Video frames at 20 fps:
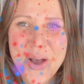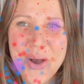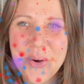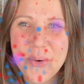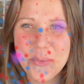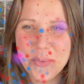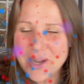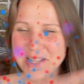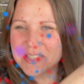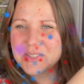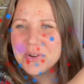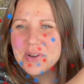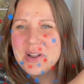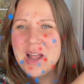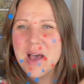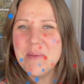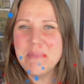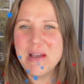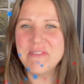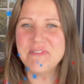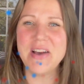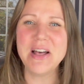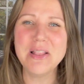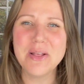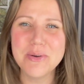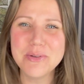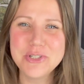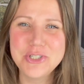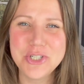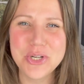What's going on, my
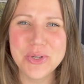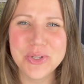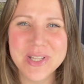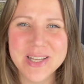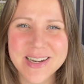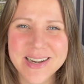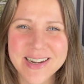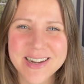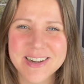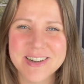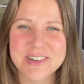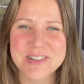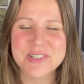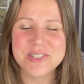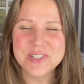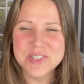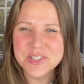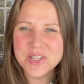fellow jewelers?